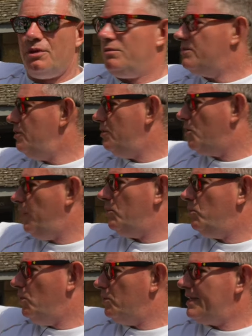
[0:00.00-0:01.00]
we'll do a quick
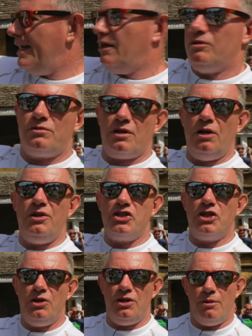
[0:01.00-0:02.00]
walk down, only
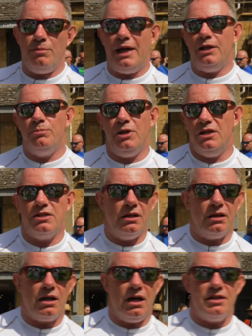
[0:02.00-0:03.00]
show you the main
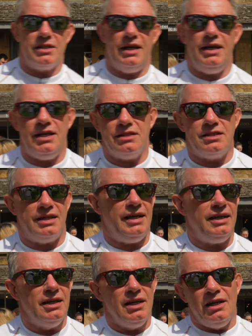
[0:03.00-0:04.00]
pertinent cars that are here today,